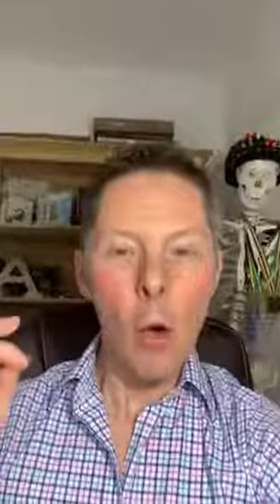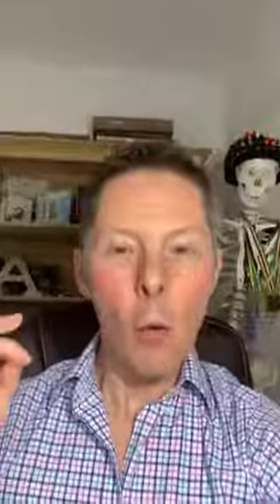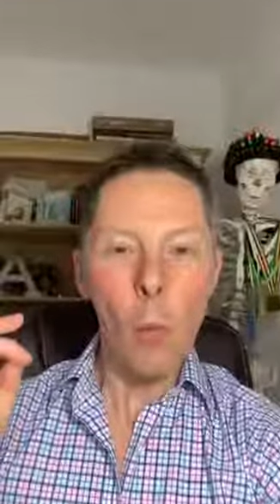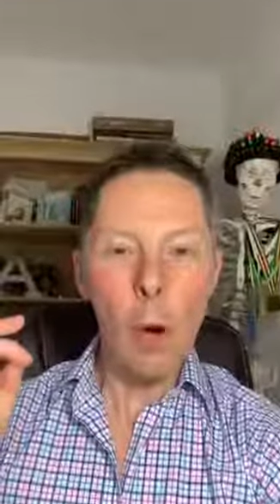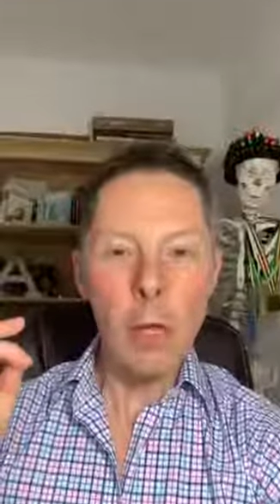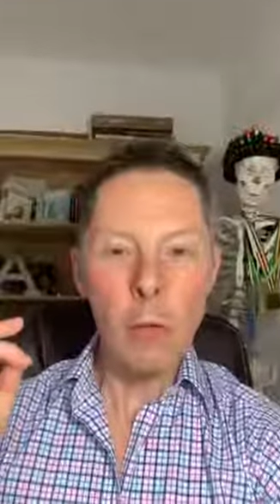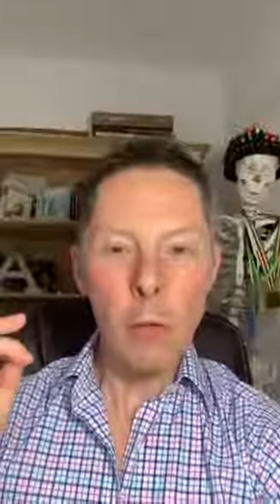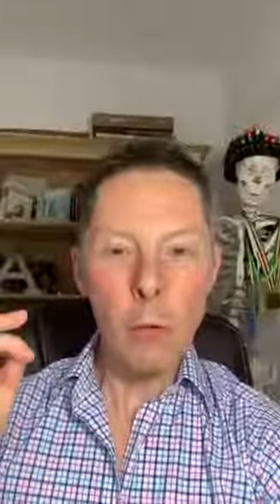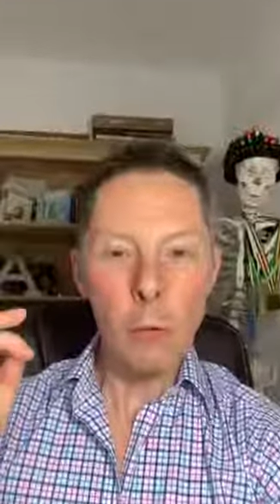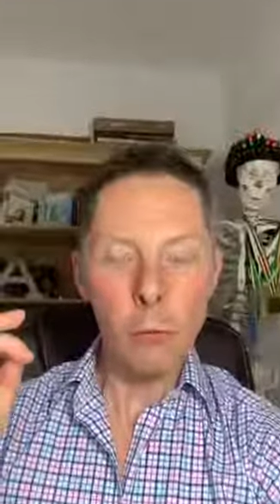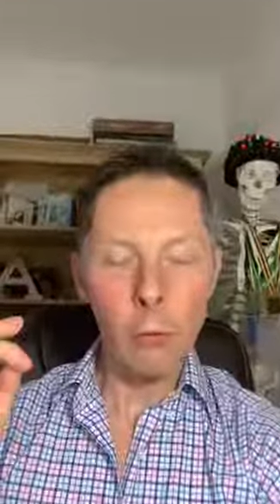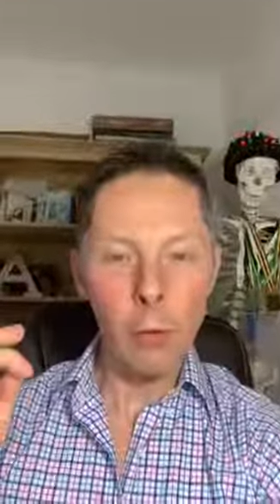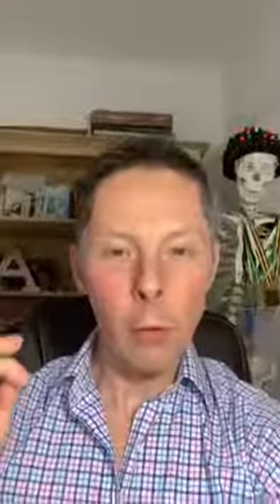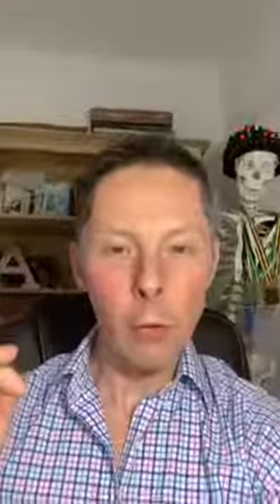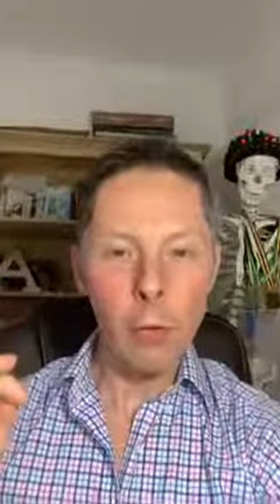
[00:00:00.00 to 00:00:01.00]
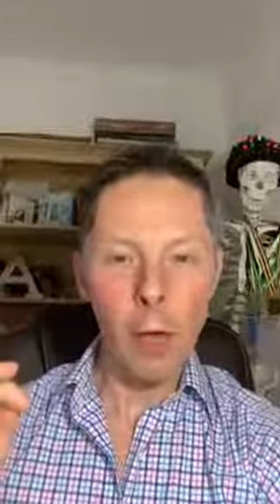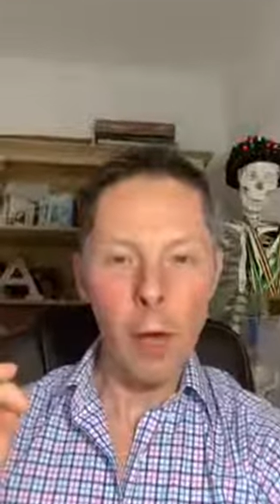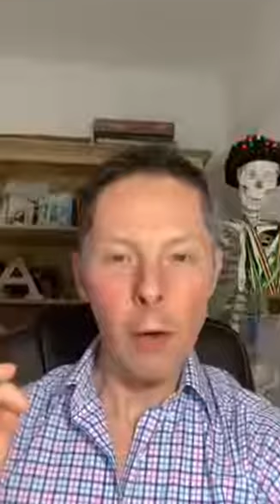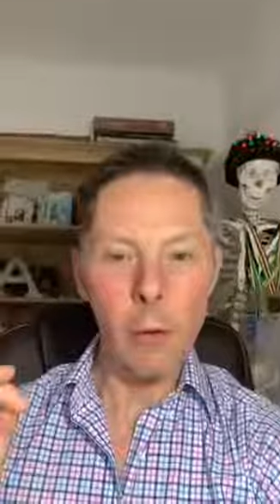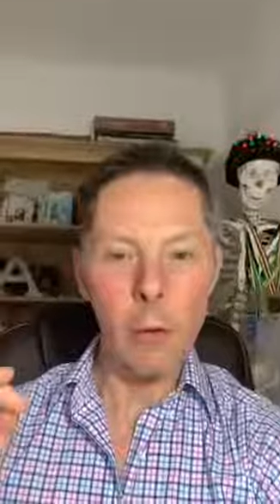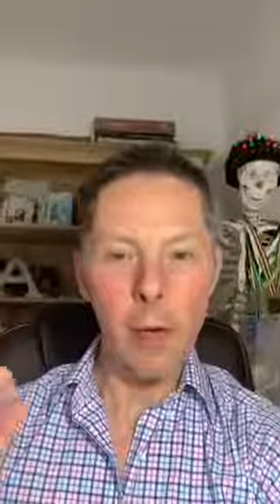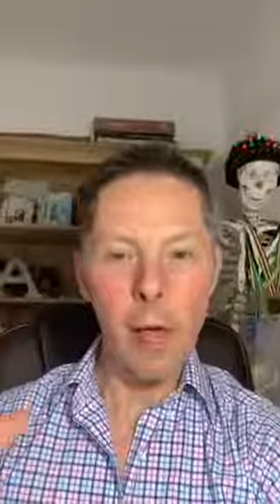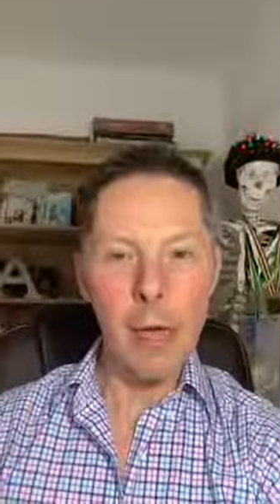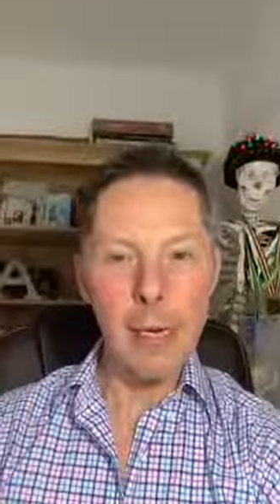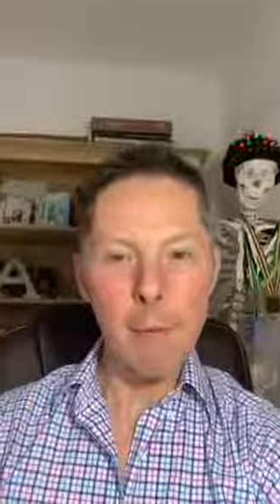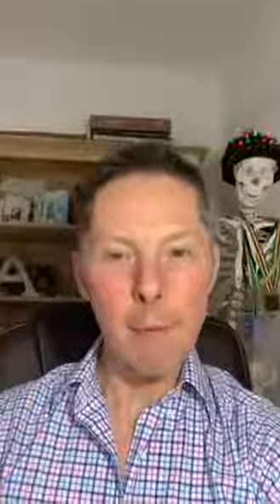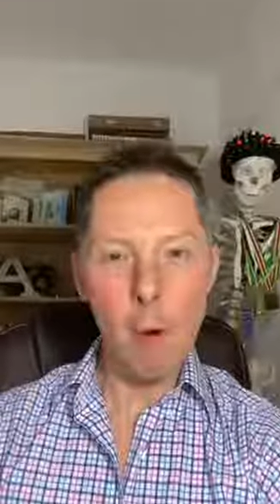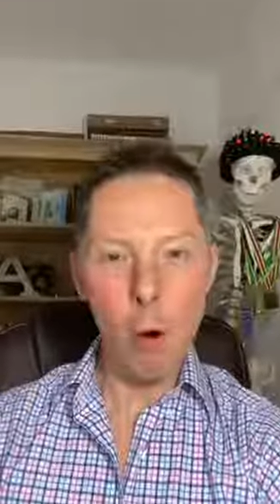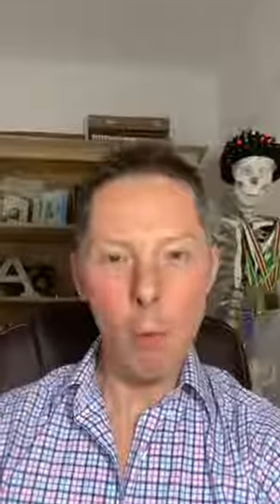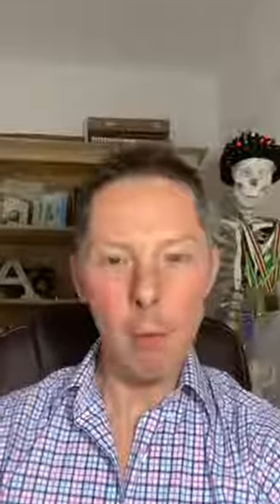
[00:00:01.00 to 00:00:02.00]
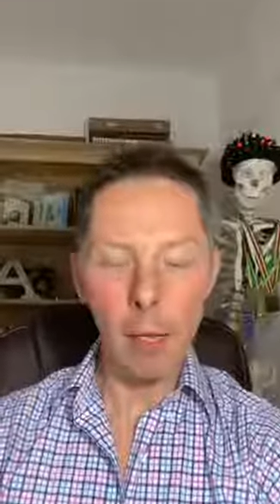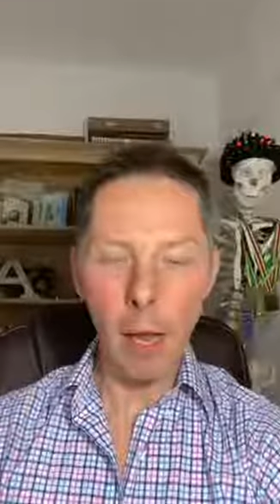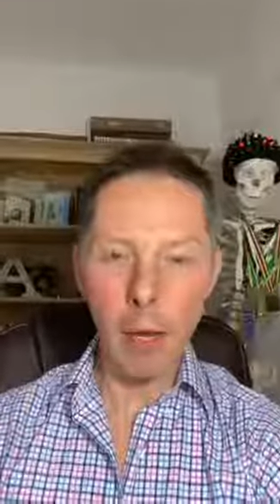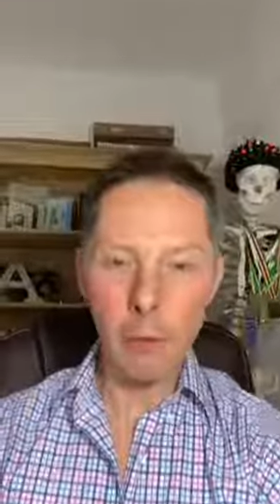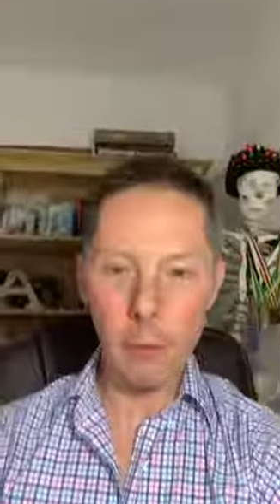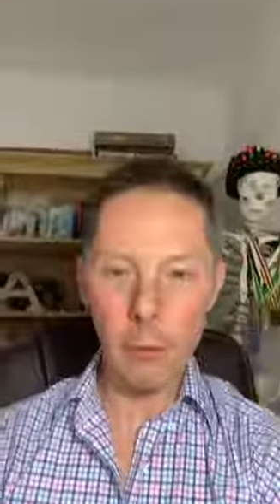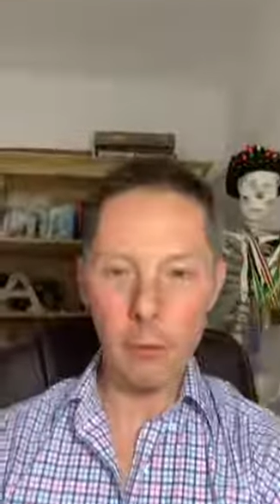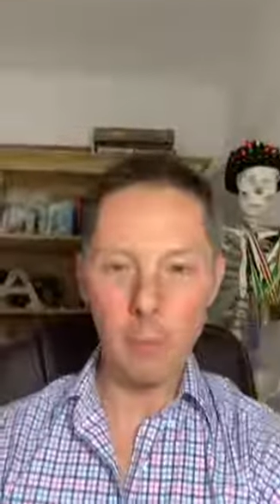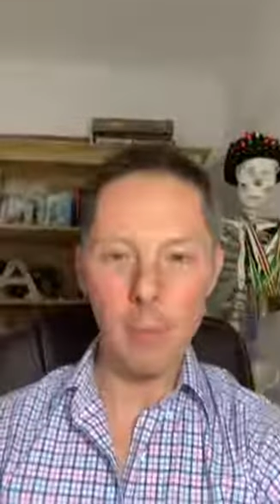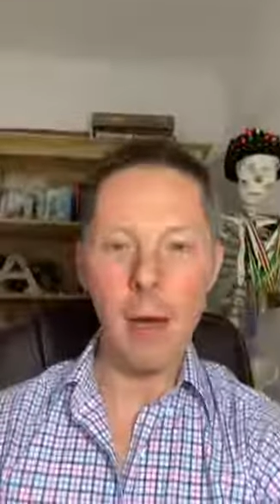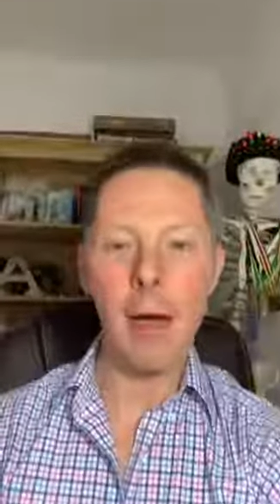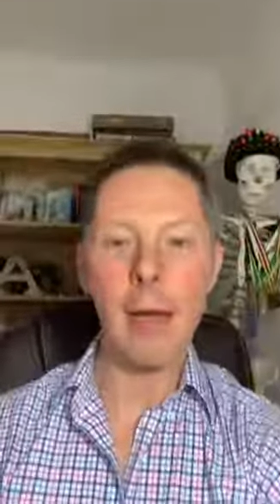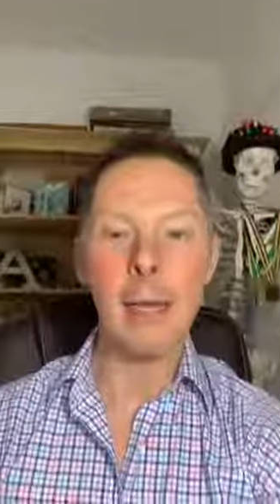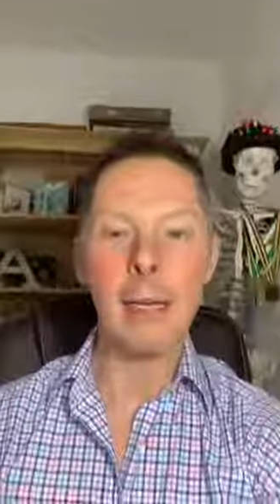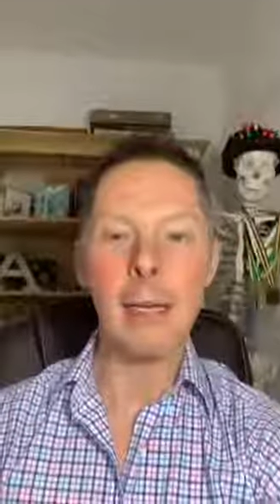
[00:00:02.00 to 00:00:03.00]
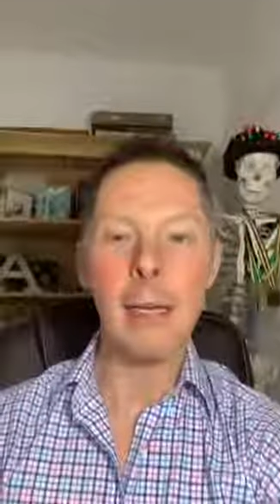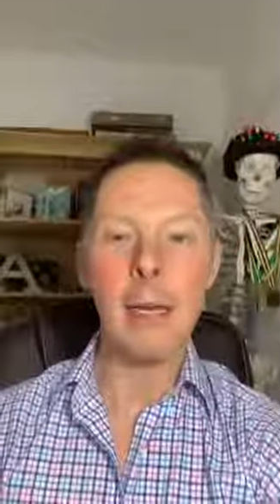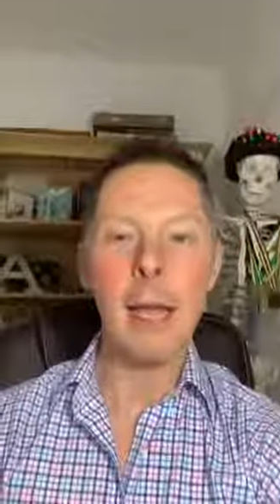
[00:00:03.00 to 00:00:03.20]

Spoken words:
when you slow down and immobilize your spine,